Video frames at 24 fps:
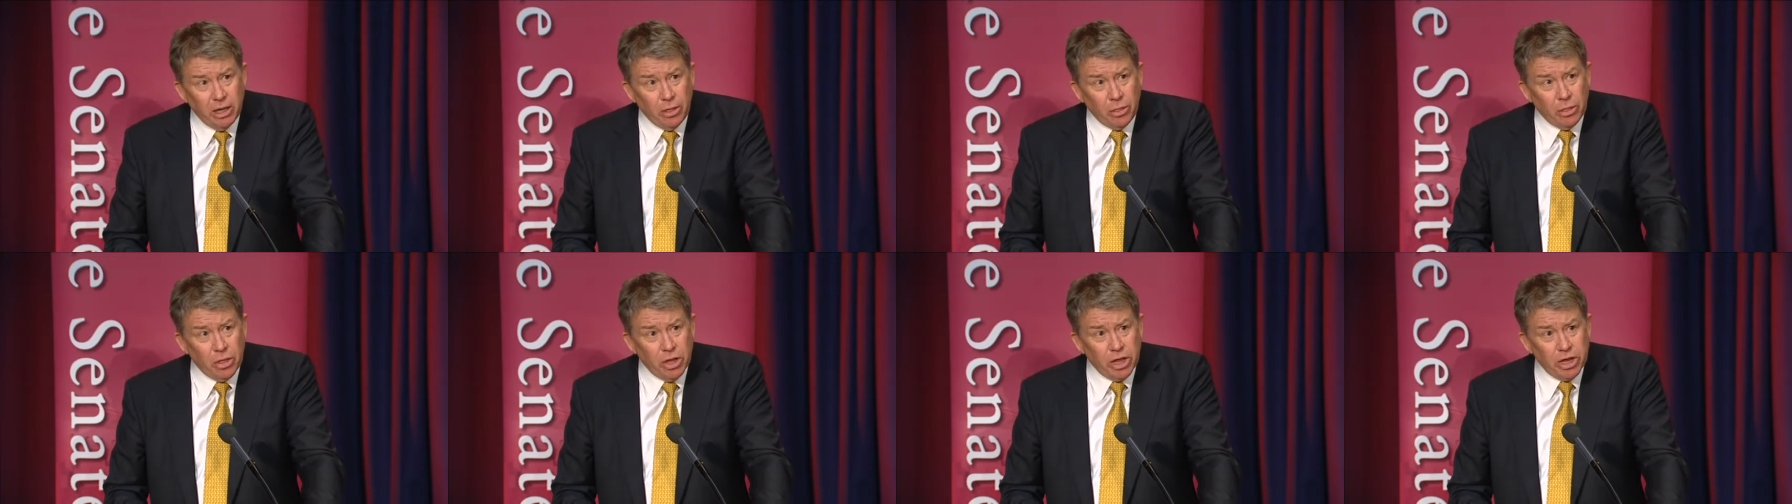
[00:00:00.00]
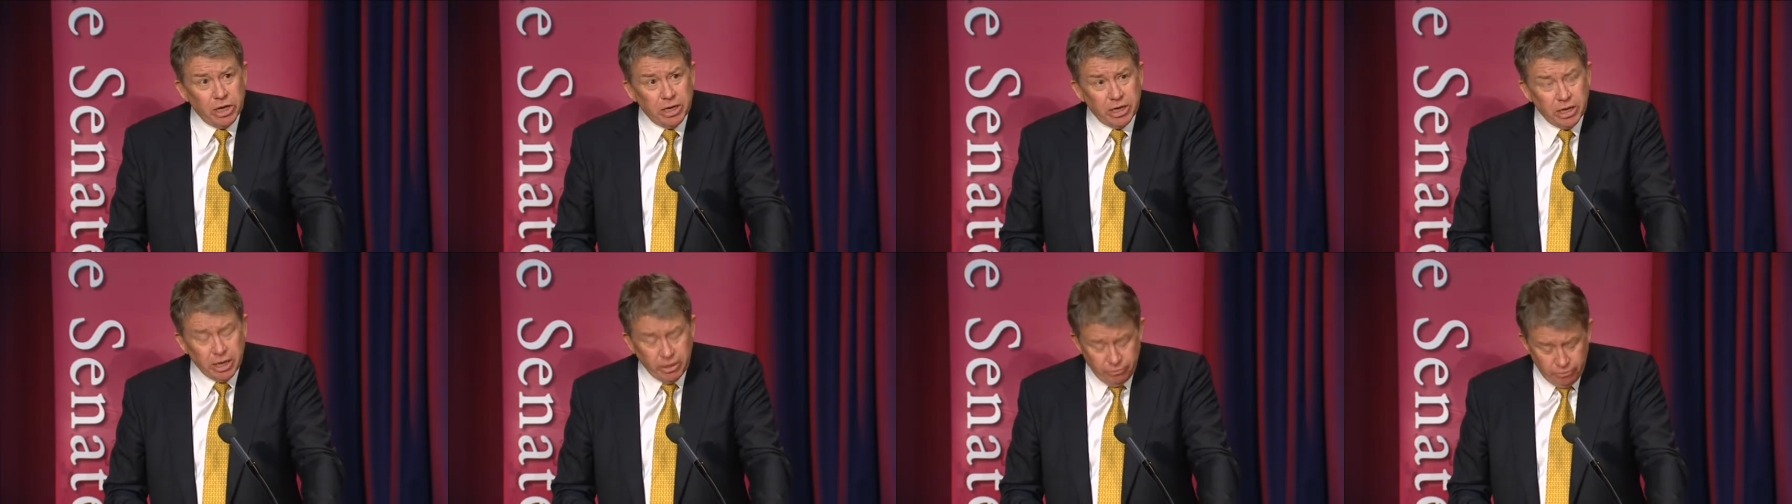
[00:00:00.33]

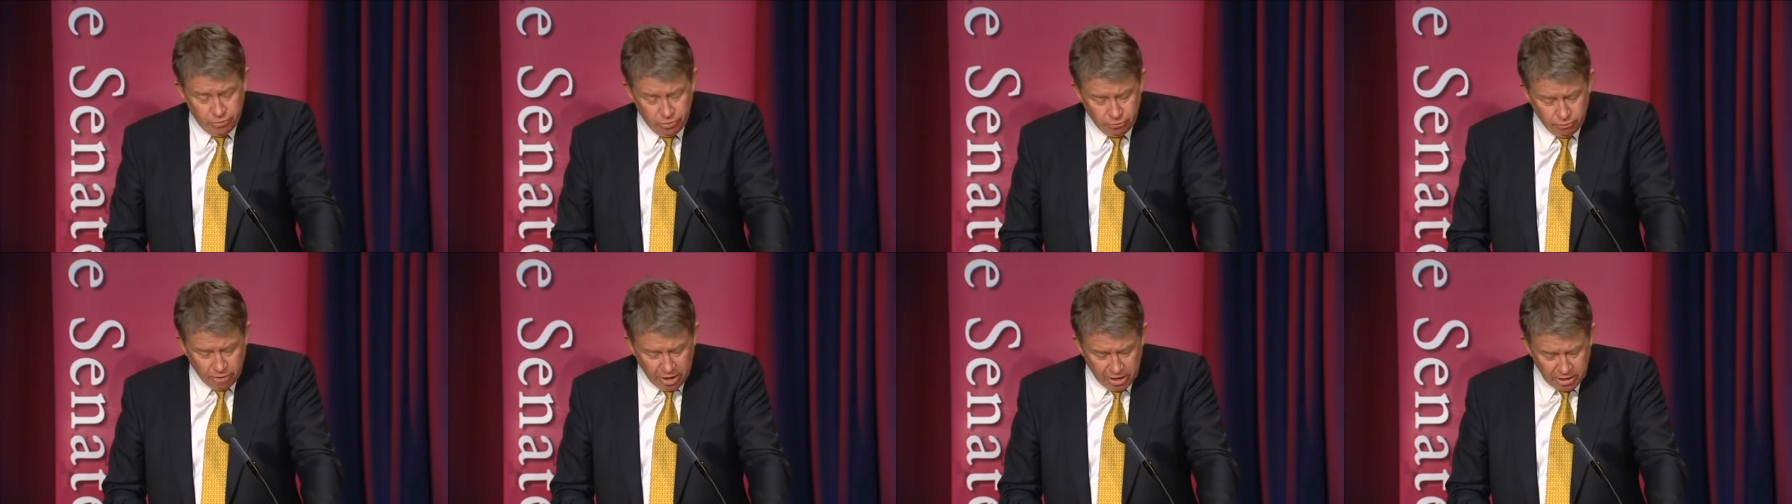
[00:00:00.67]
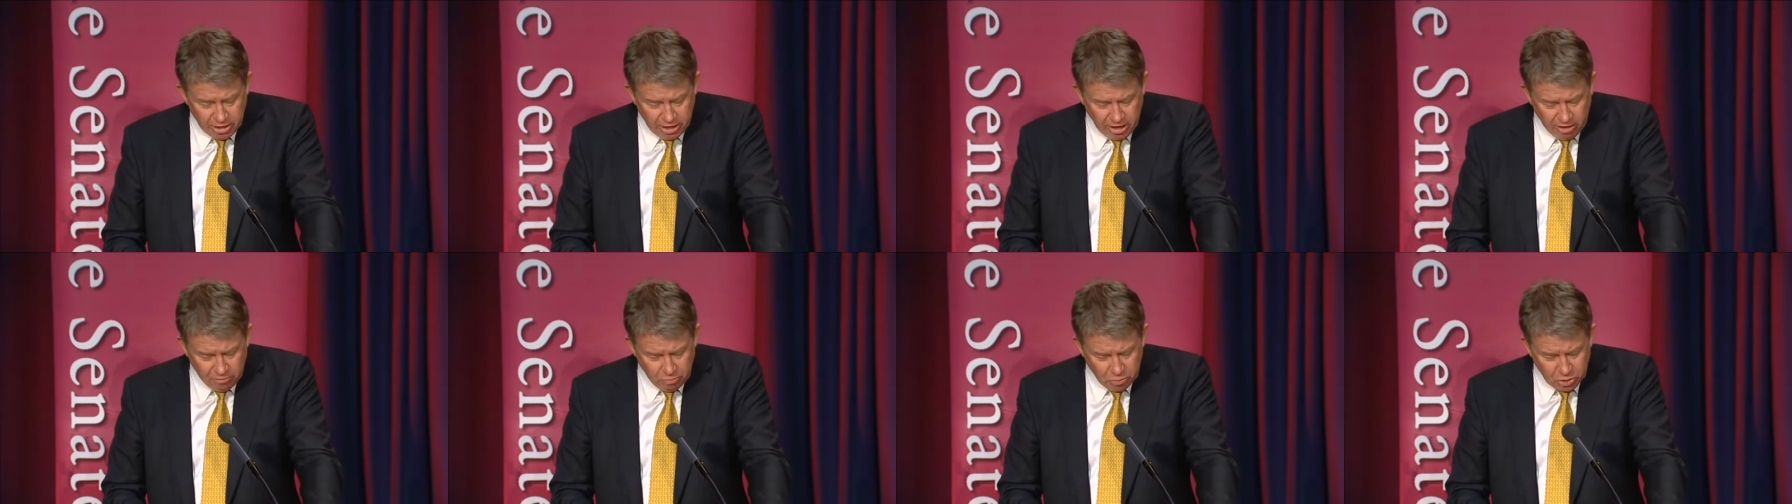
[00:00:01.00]
that if the Rudd
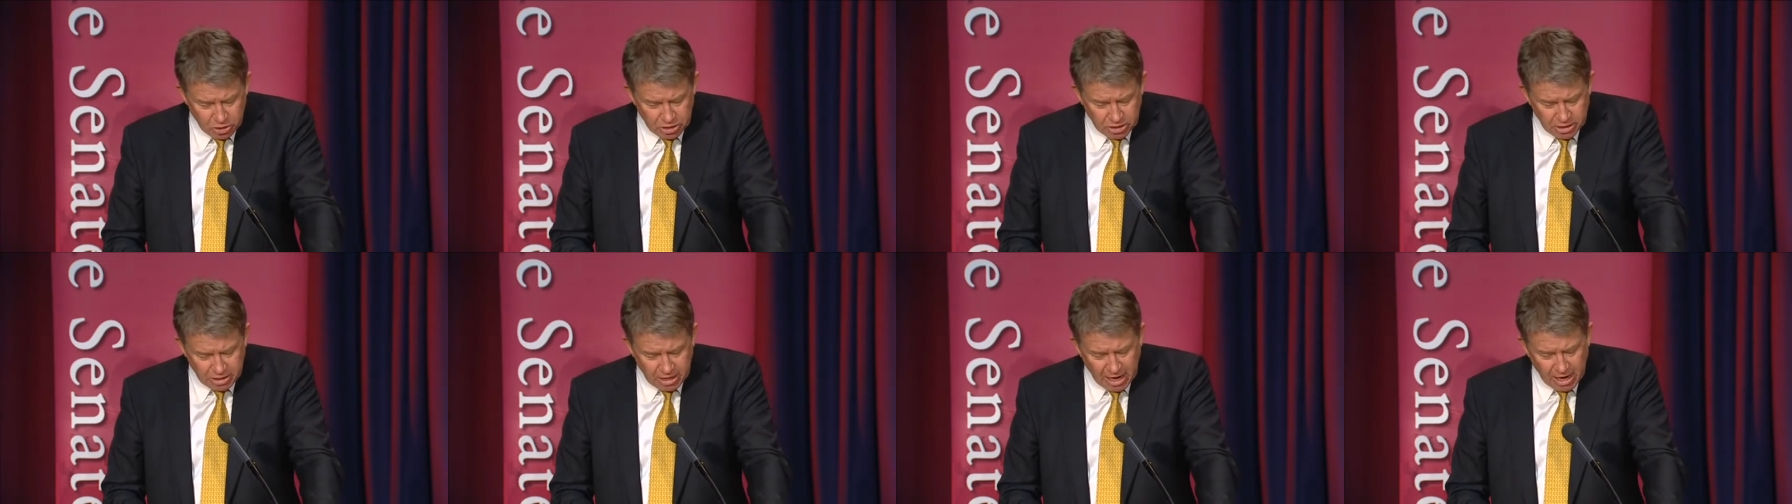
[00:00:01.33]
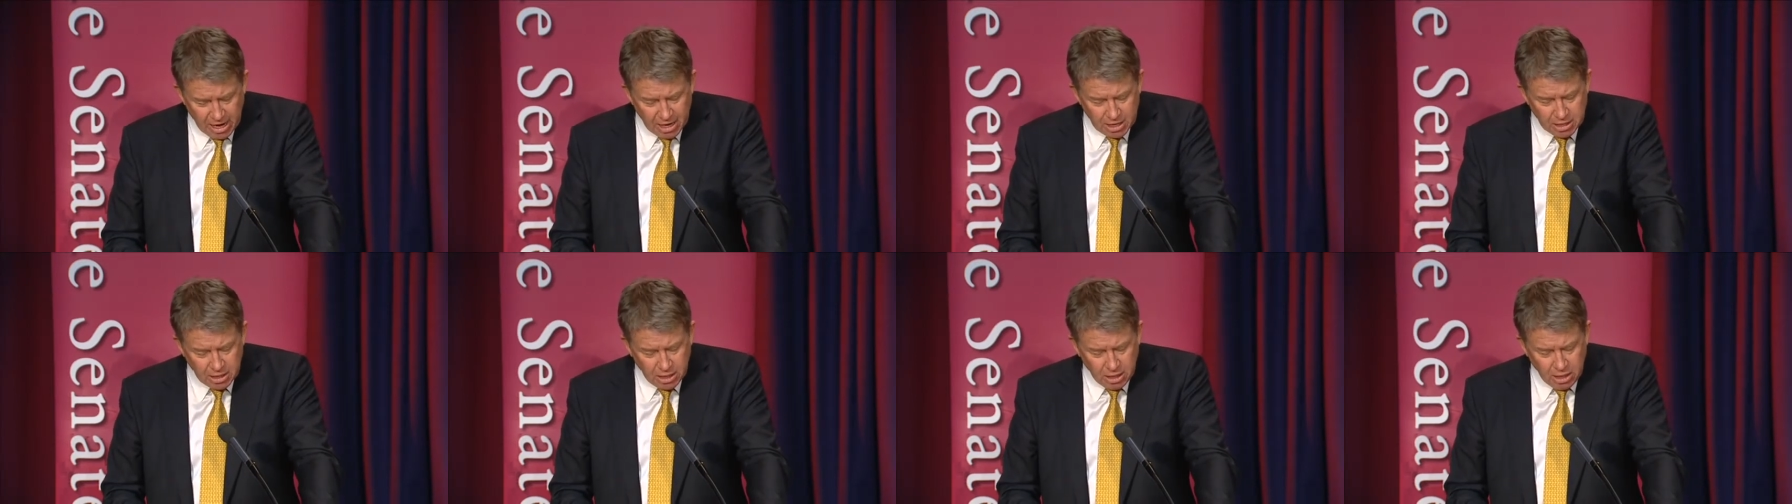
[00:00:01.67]
government had
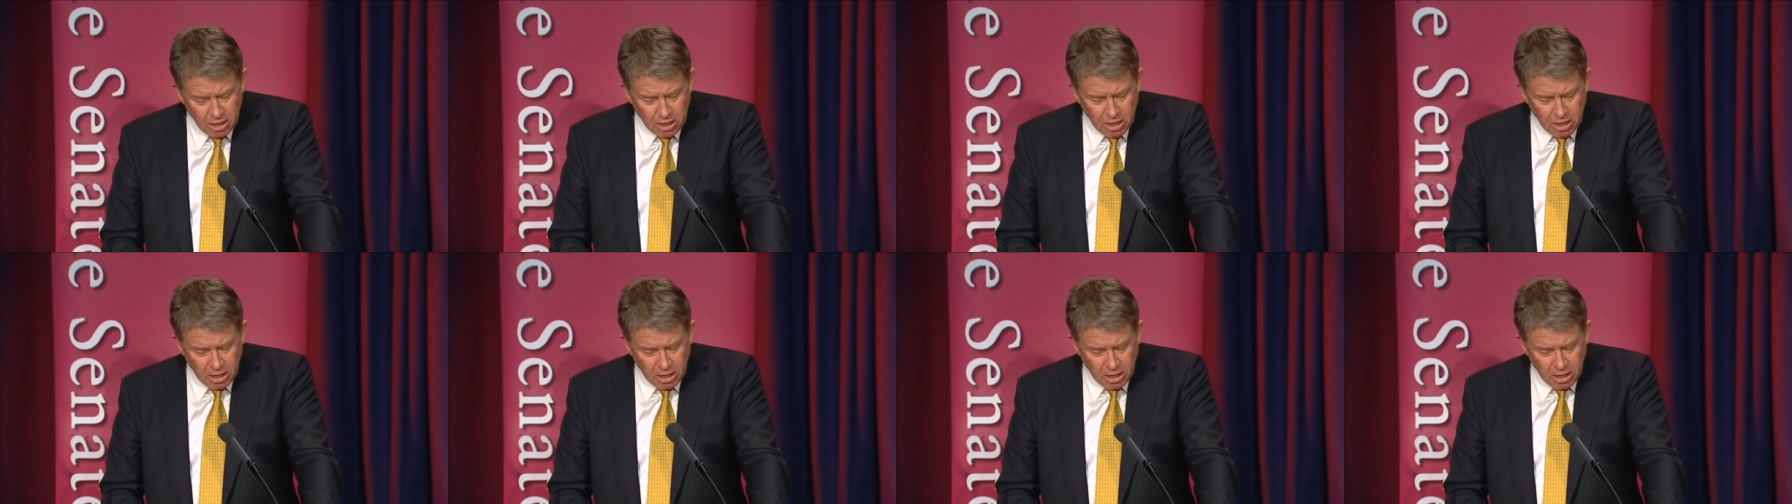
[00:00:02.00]
had